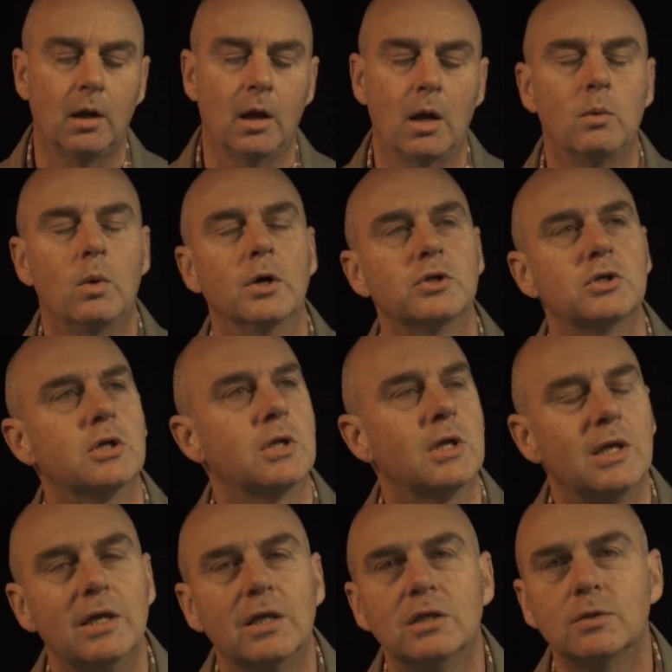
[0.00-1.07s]
I watch her
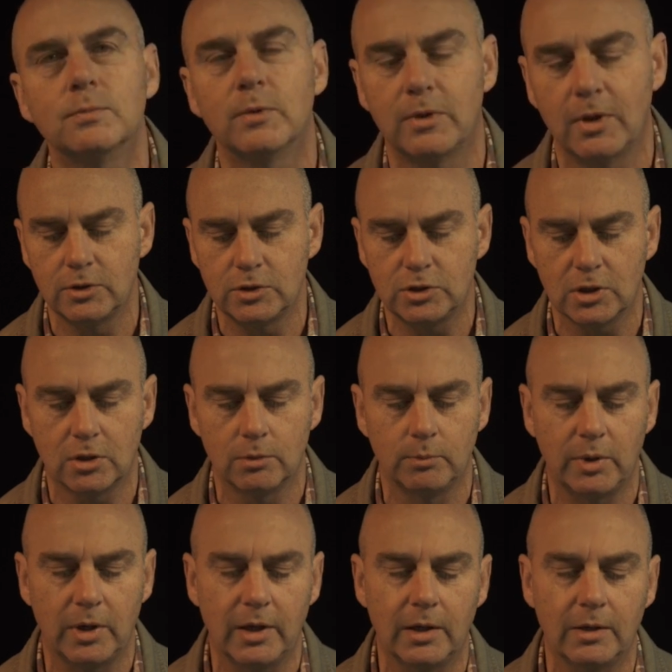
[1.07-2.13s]
eat, but she
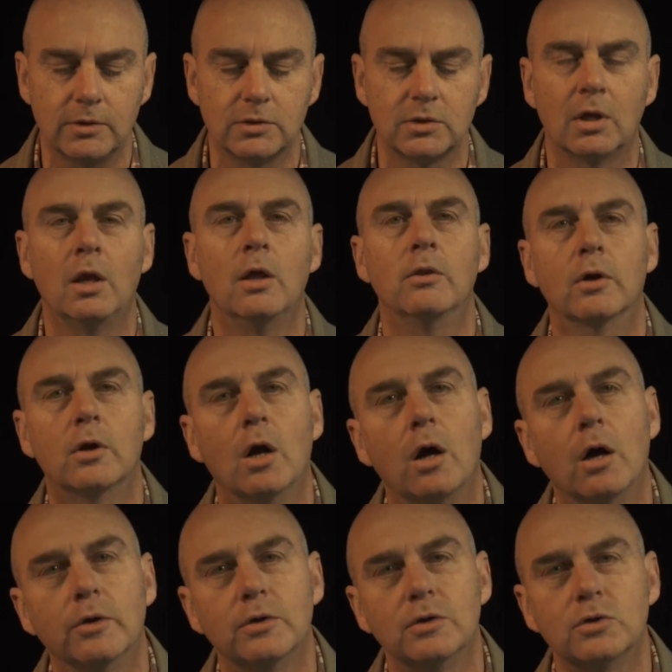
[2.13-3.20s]
complains, the
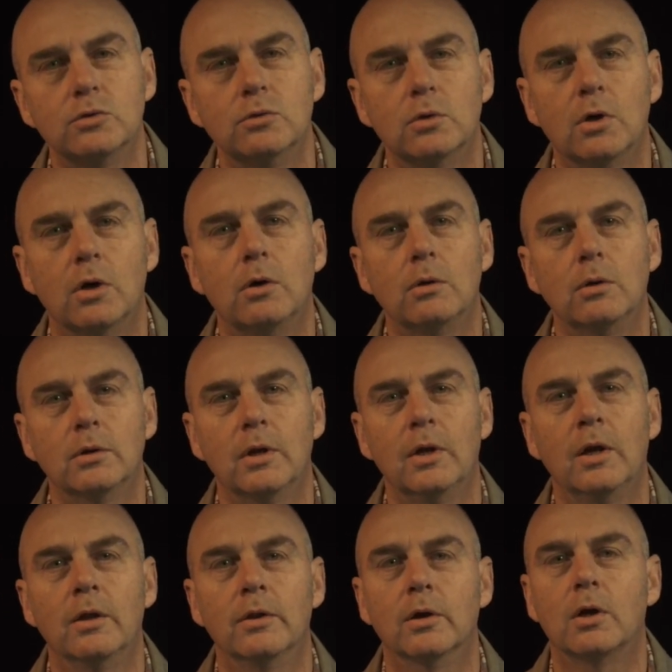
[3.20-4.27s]
cod is too cold,
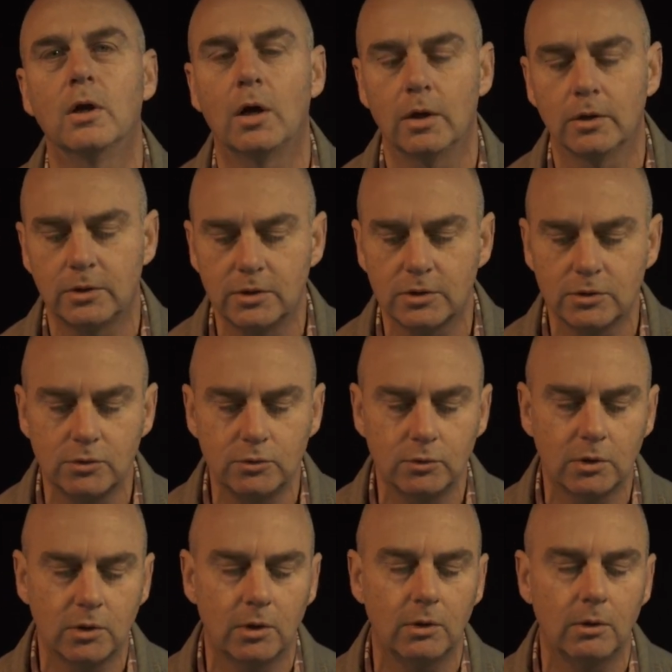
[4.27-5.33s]
the cod is too
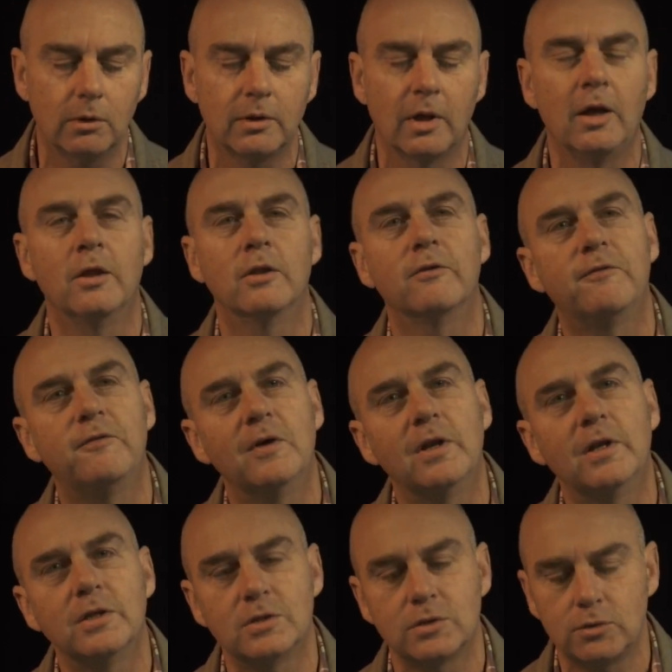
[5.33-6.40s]
cold, the
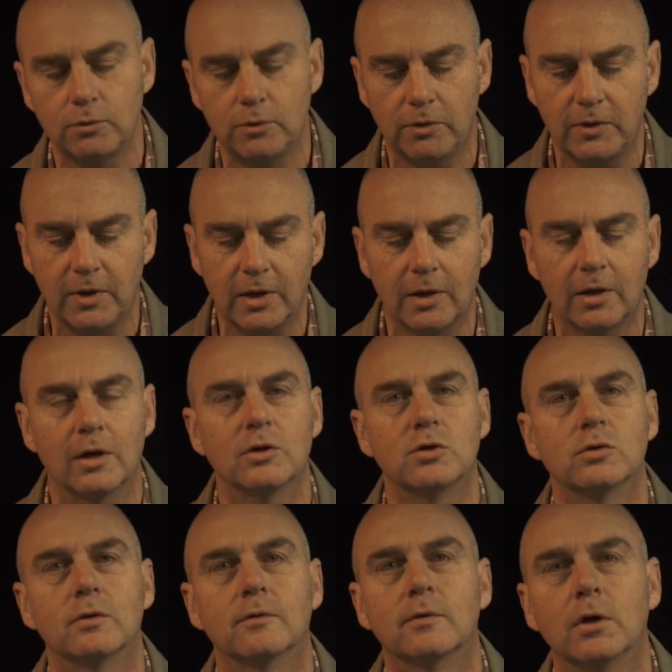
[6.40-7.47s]
fillet's too thick, I
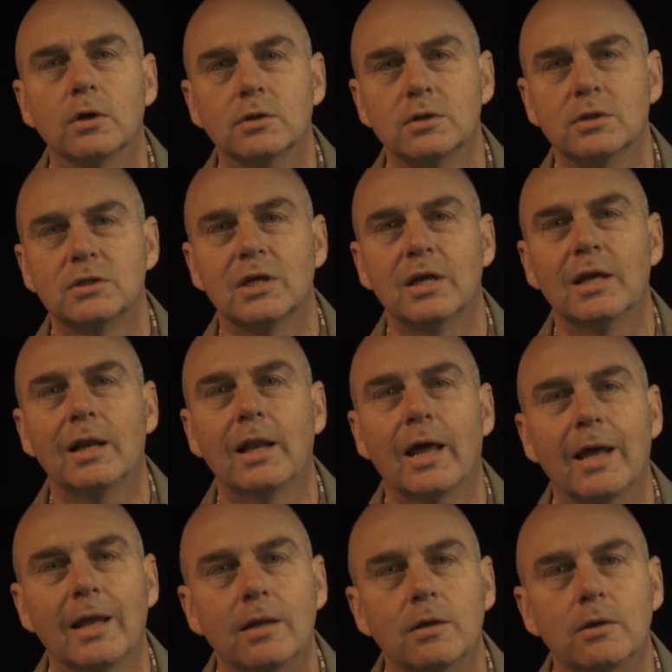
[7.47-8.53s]
should have got a tail
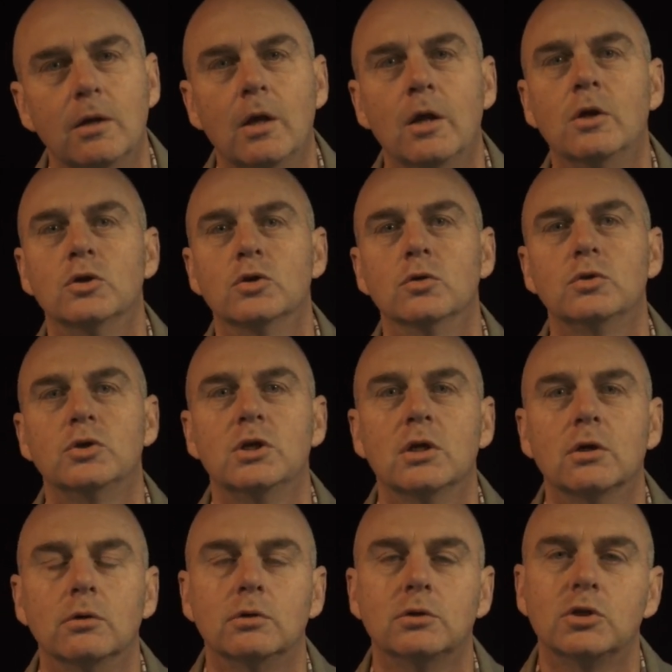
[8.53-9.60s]
end so she
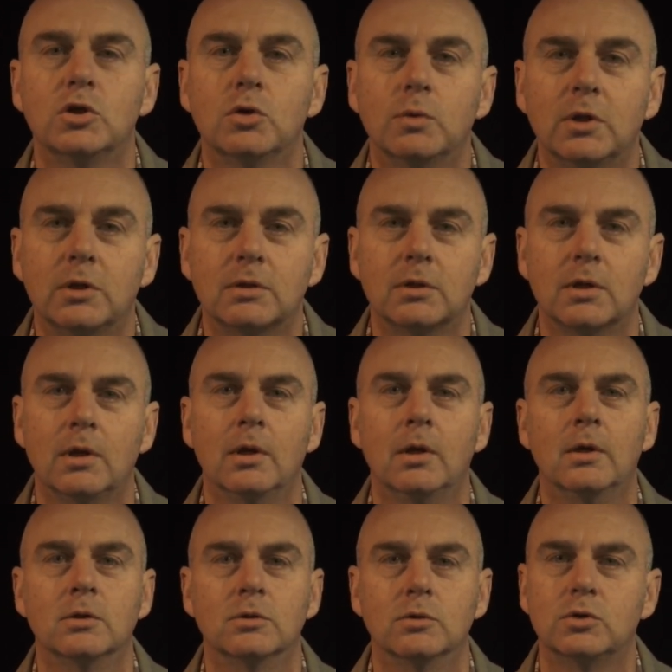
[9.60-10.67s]
could chew it,
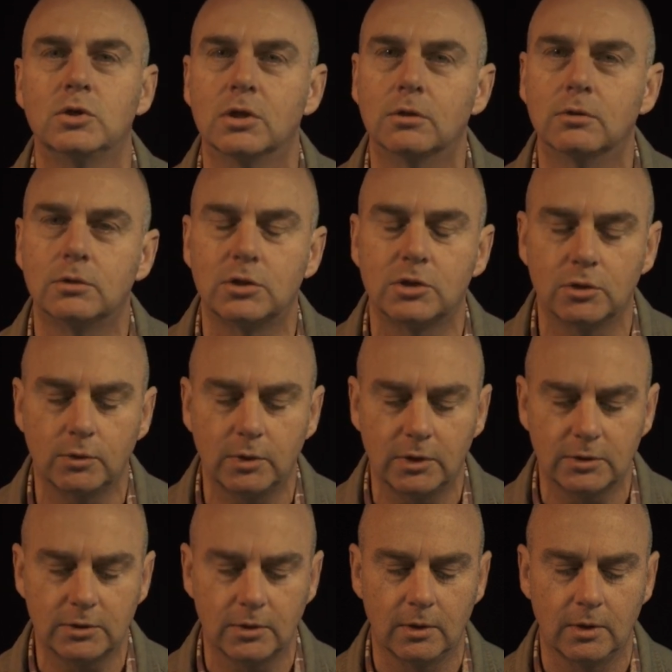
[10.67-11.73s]
so she could chew
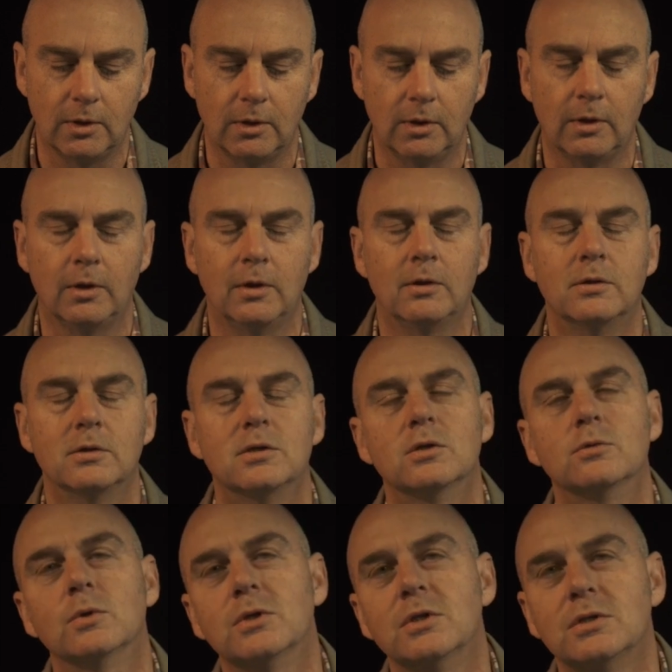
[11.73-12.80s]
it. This
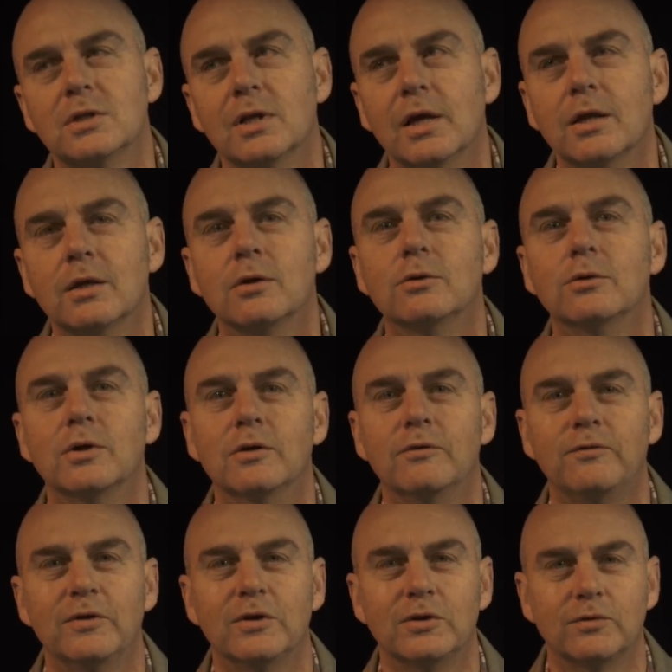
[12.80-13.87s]
is what it's like cooking
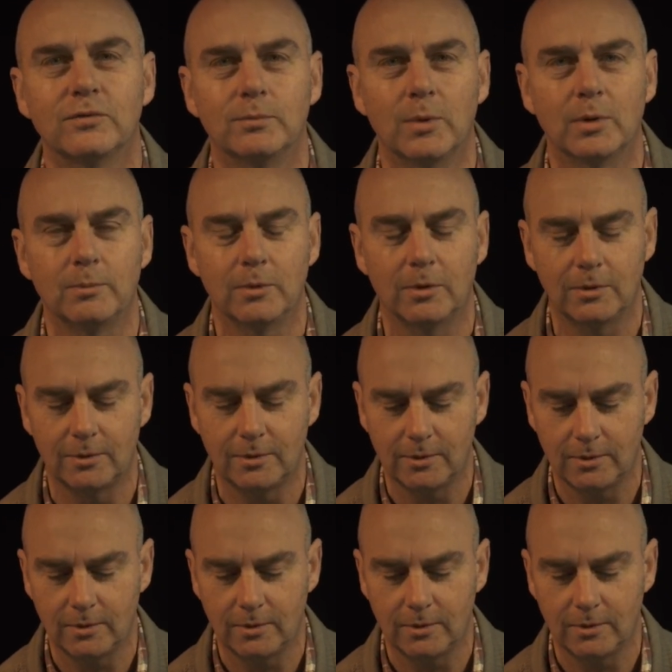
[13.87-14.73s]
fish for my mother.